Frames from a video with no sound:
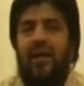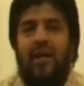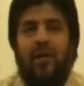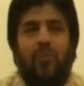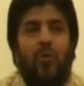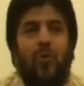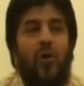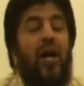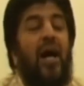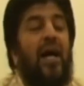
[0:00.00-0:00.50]

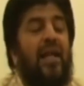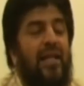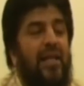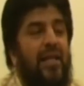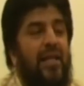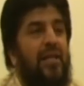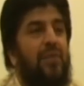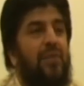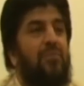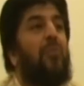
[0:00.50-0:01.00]

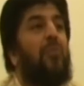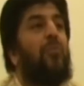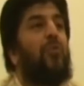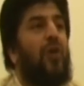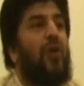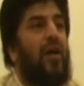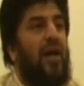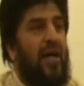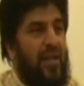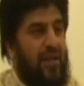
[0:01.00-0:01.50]
Bukhari, Imam
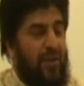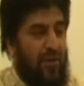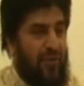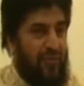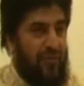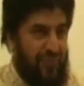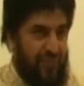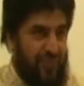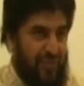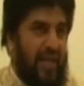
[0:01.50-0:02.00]
Bukhari
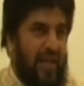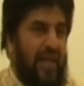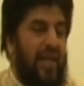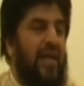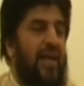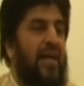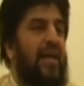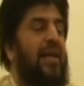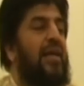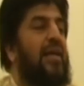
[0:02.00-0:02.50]
of
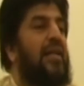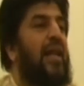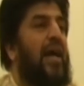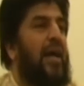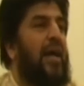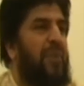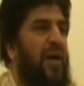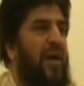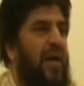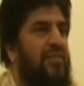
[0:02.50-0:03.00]

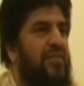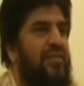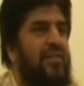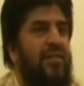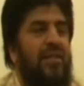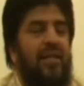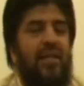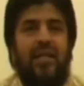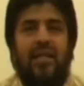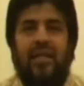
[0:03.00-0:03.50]
Allahabad
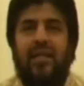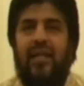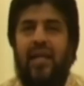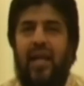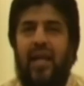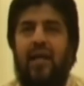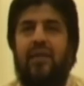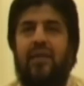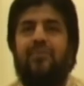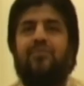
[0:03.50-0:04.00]
in
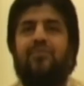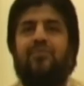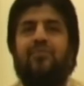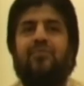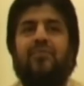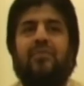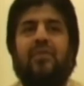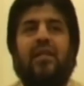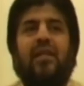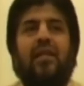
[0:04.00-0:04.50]
India,
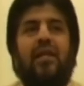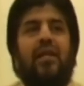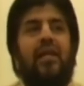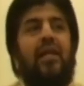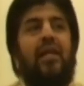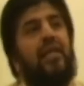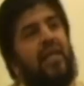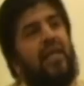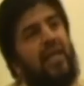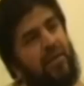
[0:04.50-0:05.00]

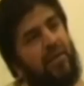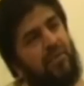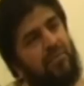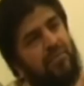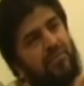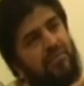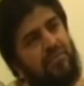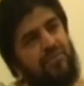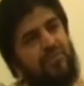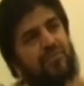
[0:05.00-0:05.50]
he came
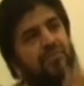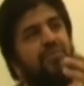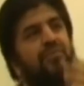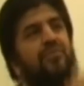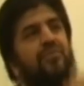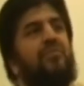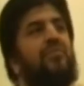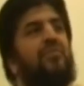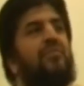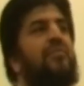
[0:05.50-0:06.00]

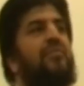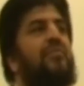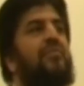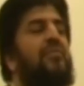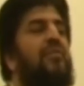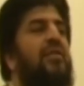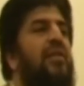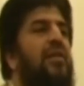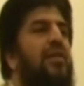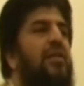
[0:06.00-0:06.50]

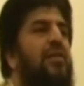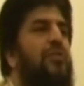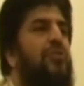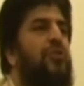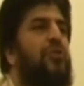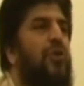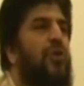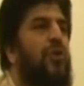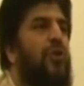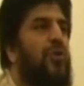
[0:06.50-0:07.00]

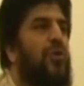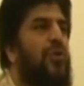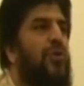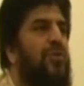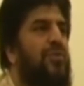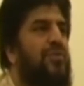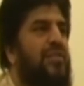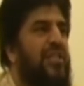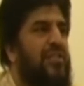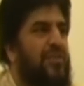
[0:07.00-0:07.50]

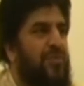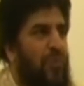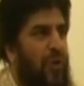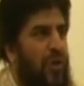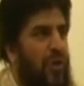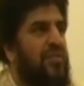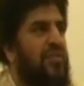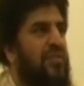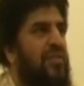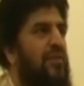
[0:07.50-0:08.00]
to this
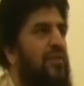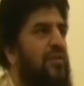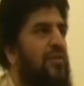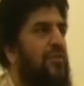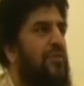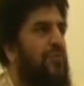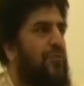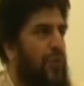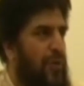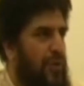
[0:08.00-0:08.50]
mosque
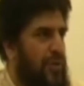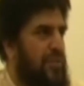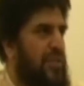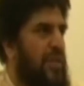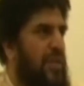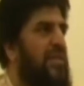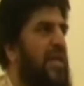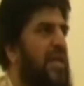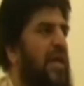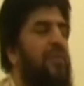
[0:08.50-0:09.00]
for
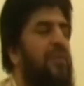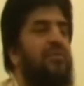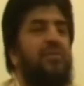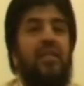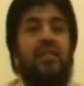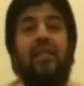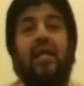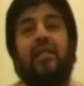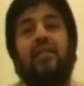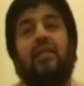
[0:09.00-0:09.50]
some times,
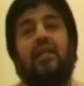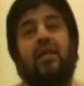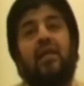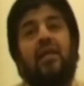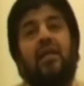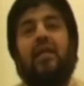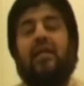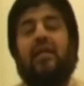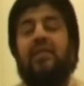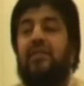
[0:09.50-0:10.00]
and then
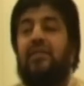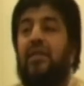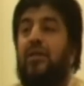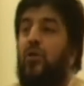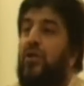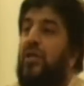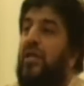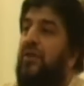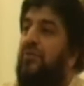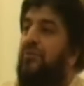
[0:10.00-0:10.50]
he said,
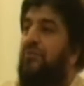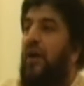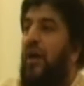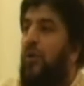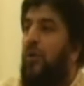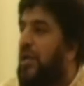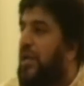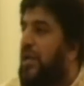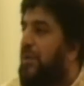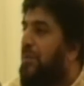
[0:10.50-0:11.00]
okay,
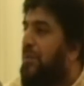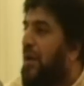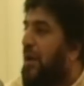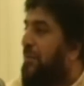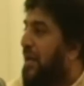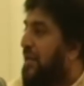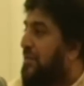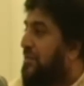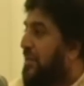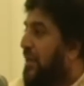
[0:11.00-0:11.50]
our Imam
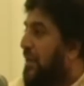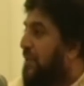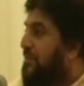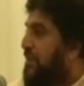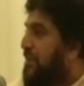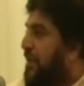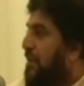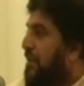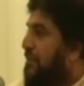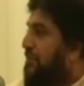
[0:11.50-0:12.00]
has come.
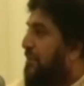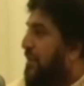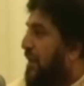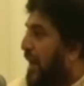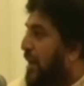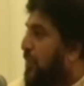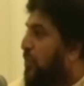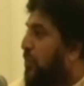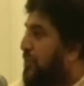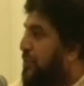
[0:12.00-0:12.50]

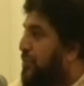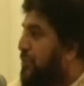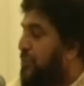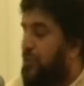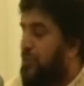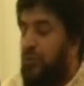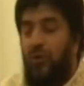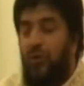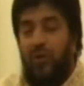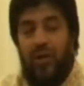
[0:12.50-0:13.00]
I want you
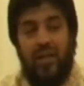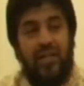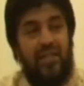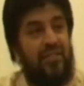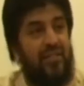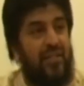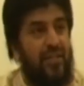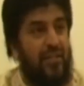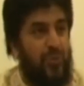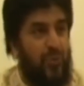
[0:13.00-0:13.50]
to go and
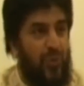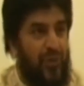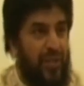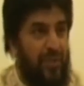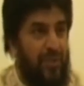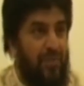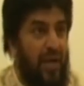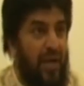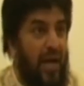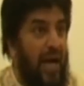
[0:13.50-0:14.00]
discuss with
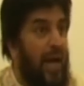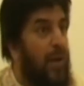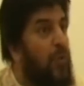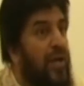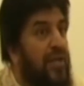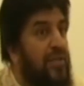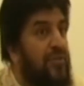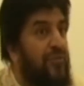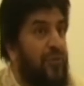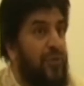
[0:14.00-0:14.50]
him. I
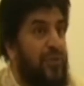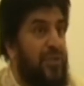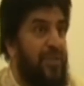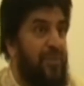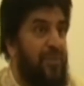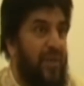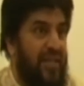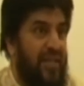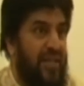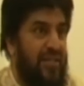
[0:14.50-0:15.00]
went for the
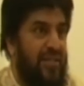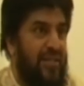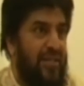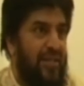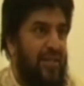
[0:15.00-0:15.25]
debate.